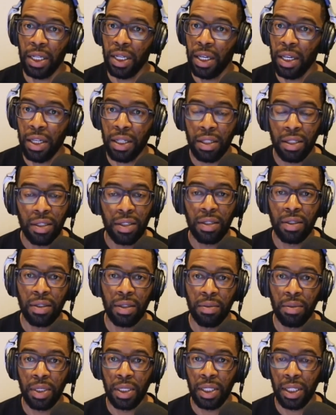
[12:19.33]
My challenge
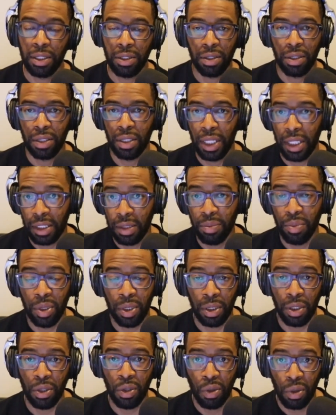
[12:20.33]
is to get to
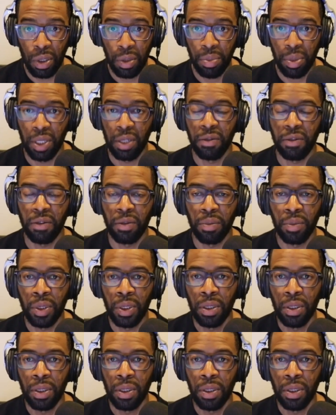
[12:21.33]
75 episodes.